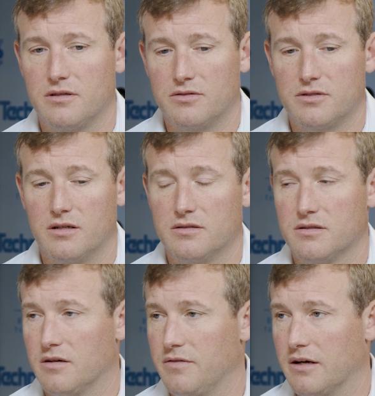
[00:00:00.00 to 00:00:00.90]
There's tons of
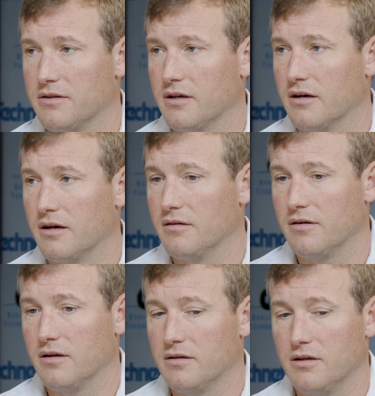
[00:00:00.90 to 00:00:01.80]
stuff out there,
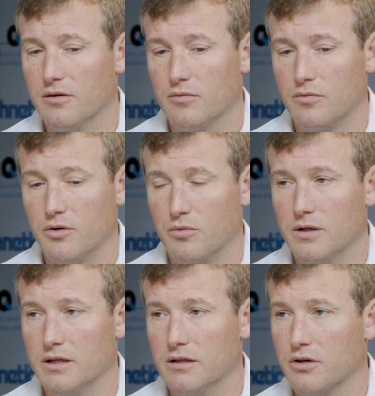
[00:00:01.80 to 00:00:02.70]
and you're
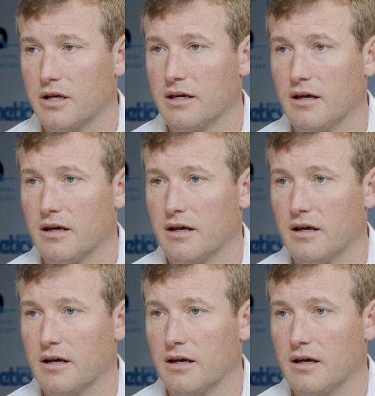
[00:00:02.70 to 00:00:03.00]
really looking